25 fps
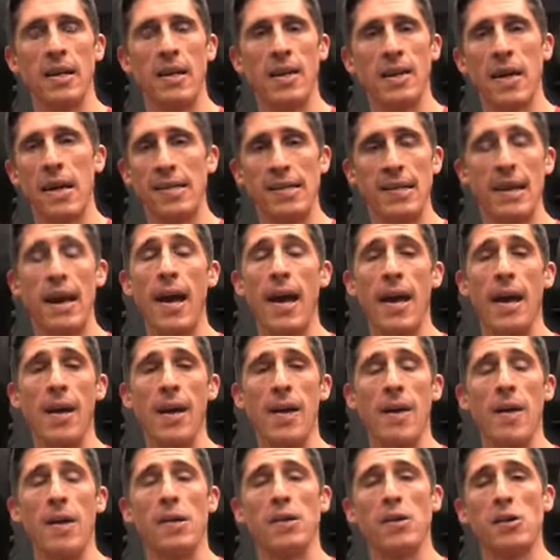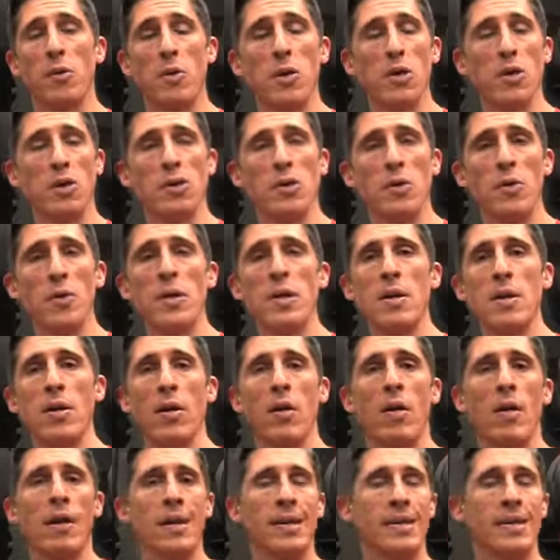That's it. So when you're doing your